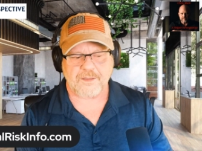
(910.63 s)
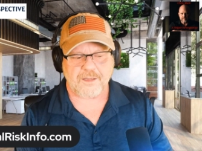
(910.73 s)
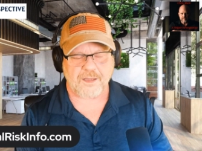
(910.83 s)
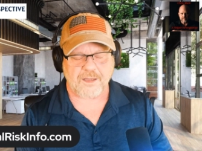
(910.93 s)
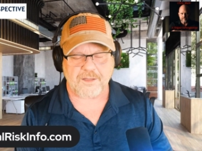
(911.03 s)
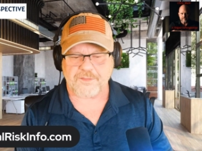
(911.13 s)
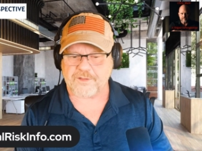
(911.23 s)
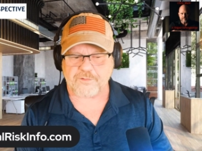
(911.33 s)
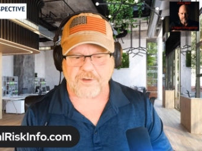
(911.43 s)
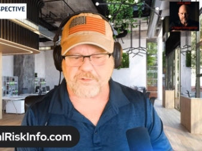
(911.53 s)
Uh, I think
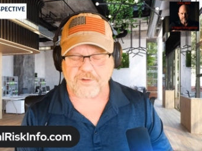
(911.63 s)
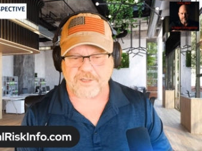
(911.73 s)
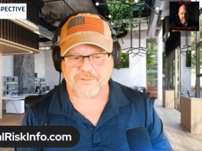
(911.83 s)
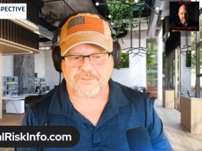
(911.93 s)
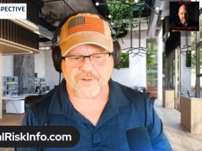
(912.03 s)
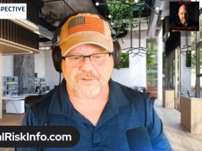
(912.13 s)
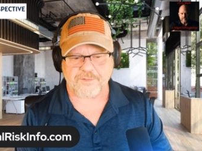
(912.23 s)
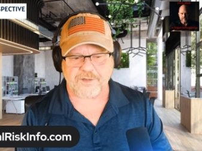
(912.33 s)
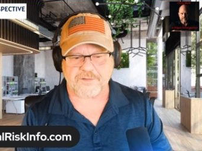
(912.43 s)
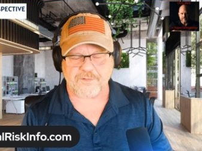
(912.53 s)
it's a great training. Very
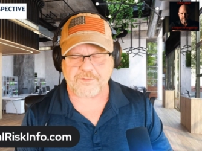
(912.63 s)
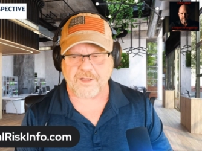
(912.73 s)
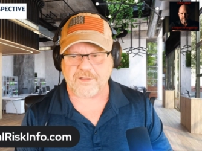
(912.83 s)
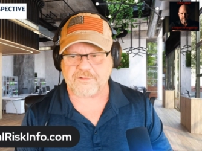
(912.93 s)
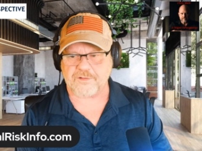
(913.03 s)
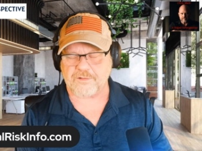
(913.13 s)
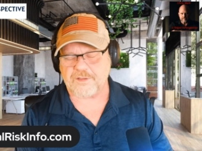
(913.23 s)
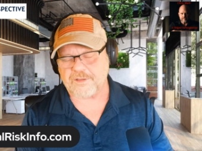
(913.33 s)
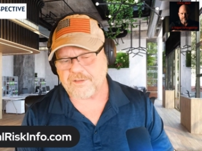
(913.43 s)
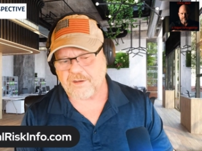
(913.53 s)
very tough guys. So
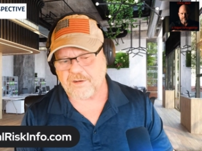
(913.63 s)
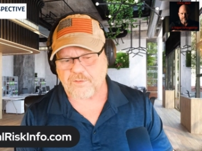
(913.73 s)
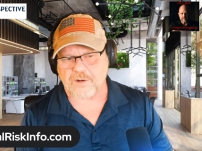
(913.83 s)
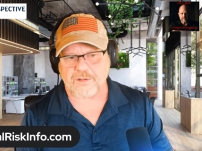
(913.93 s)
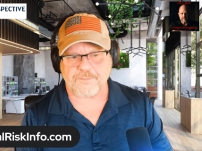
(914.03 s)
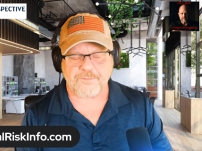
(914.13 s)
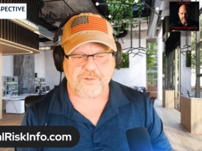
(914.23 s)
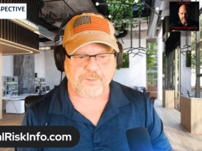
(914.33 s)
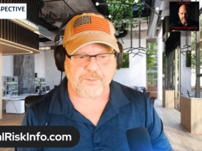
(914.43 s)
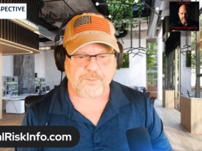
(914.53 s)
overall,
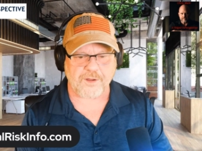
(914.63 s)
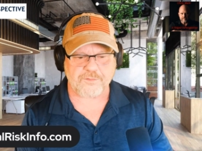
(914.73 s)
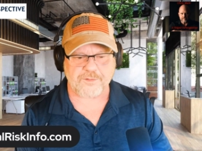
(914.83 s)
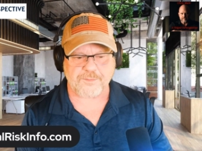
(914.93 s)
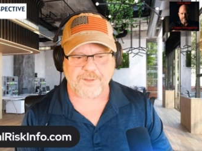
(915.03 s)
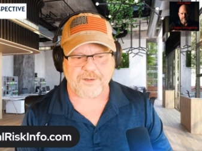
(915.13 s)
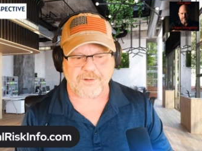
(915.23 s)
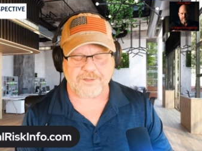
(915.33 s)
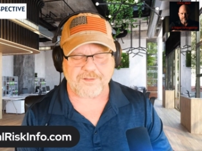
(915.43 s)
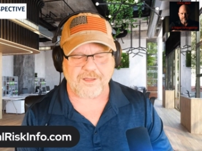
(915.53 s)
super impressed with them. Had a
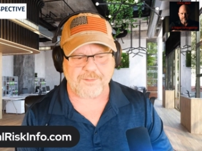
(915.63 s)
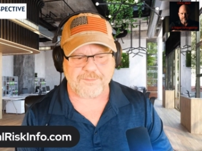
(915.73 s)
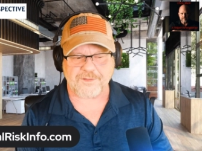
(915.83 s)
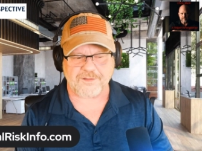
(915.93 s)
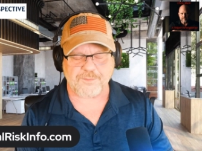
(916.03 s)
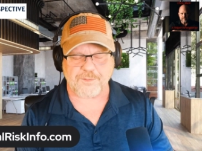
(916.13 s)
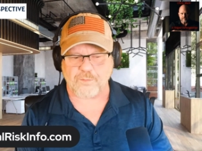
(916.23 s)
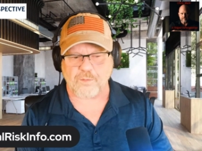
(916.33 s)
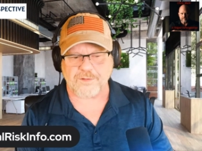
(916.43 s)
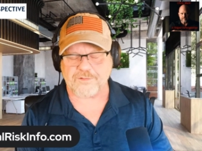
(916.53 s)
great time. That's but
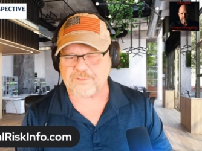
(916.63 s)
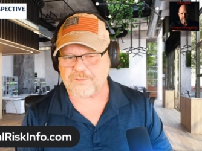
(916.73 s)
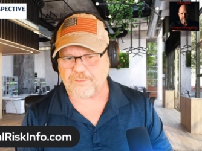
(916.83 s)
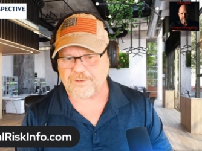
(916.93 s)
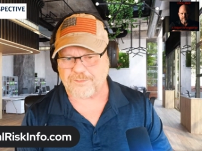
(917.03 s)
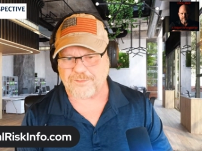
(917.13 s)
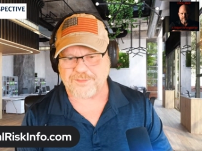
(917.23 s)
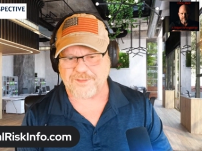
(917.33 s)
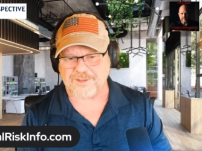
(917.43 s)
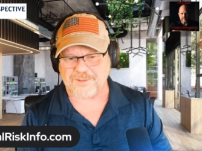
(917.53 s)
one story
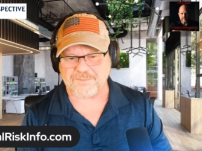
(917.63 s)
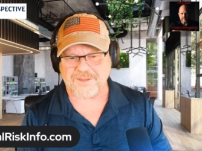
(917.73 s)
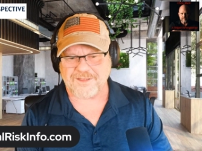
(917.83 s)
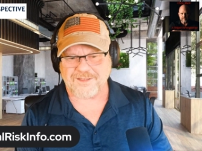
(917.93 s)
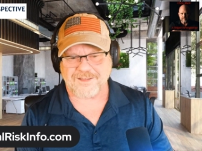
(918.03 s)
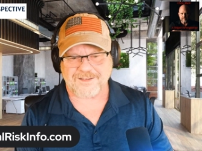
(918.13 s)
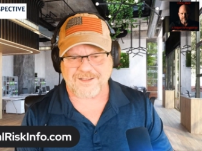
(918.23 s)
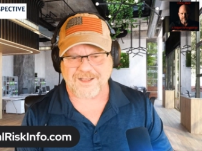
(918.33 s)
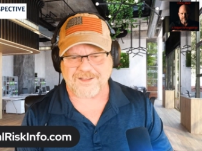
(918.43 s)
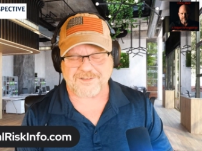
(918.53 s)
with them.
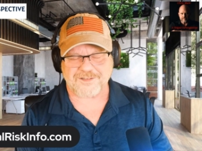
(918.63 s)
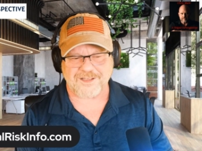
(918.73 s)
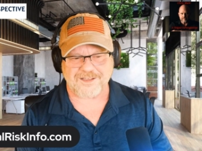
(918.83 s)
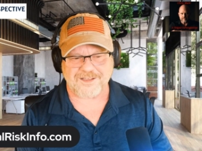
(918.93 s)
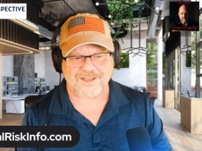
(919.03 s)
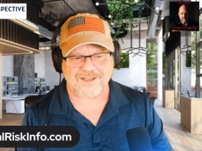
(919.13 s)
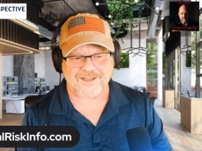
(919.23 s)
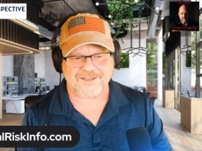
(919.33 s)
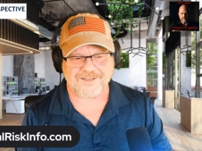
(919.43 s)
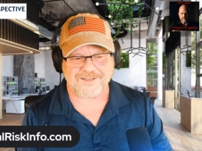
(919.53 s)
Gosh, they
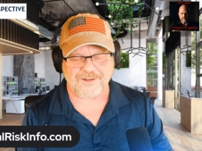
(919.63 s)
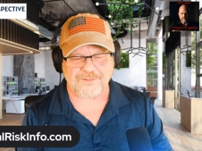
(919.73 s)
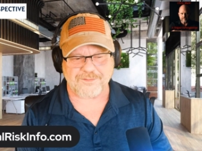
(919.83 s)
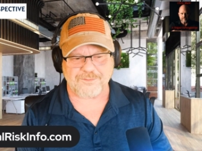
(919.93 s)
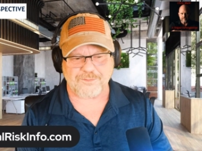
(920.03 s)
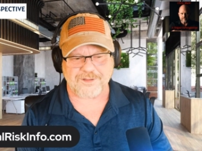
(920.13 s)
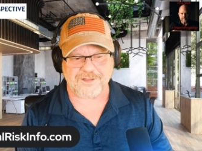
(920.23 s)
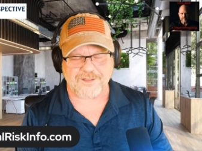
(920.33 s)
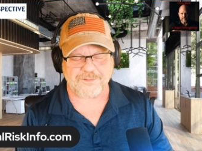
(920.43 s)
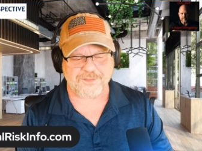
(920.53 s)
uh, you know one of
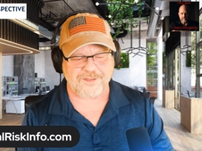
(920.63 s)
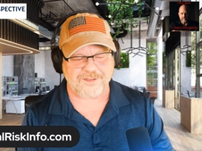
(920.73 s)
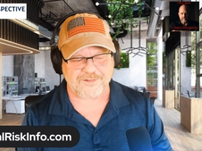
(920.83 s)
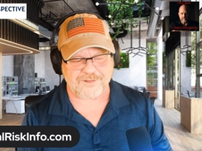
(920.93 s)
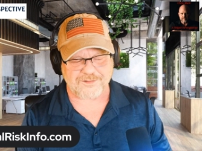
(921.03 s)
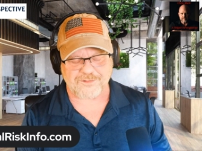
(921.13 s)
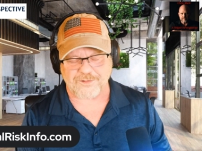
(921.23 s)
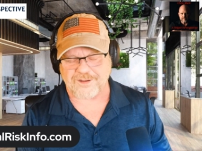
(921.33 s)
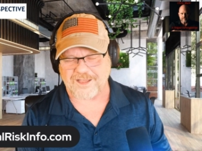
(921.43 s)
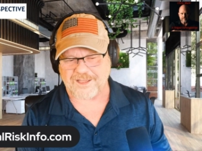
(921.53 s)
the other things, a good
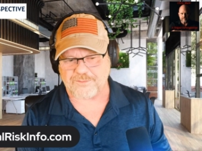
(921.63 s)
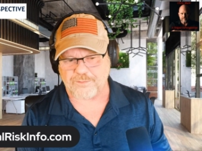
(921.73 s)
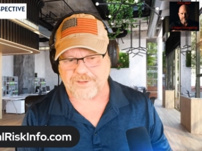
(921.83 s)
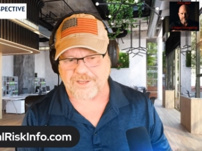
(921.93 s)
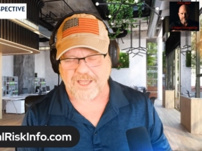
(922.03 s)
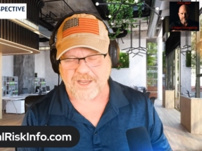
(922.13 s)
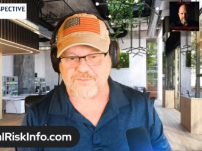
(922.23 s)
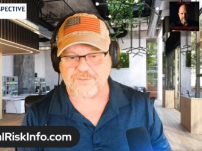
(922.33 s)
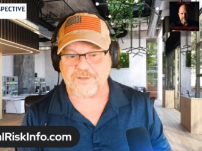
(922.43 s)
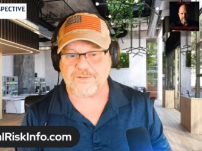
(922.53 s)
story I had. We we had a
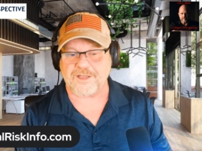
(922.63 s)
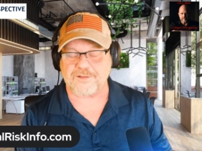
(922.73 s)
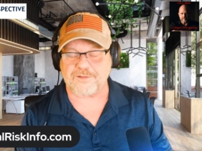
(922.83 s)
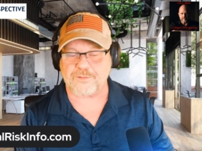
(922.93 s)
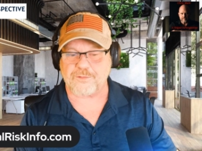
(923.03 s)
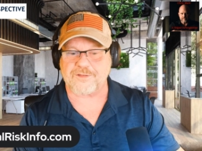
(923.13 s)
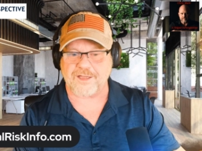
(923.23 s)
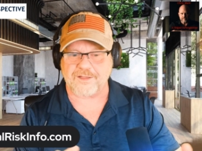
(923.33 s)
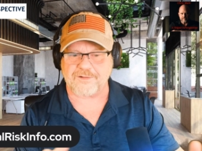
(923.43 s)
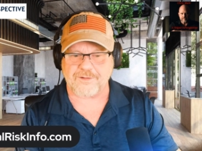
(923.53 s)
field day towards the
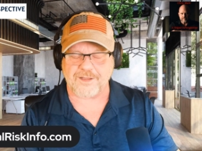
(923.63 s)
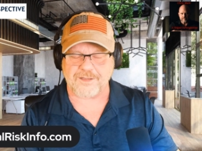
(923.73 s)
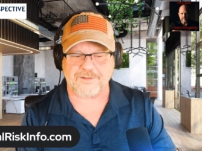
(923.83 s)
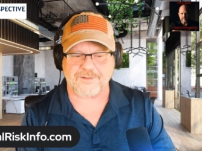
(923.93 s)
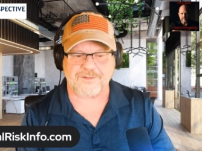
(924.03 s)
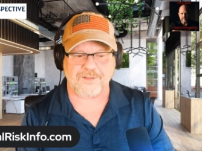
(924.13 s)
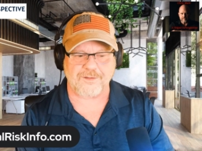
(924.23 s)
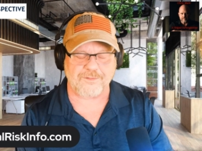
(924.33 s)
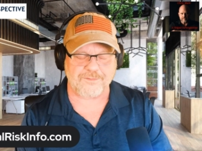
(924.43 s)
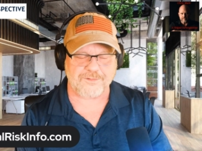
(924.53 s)
end, right?
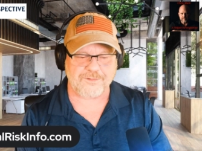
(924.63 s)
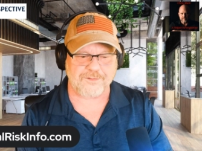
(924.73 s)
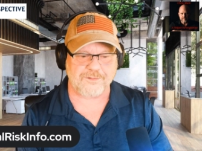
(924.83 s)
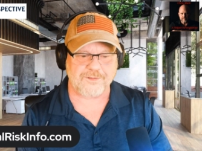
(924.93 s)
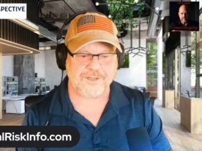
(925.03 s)
So to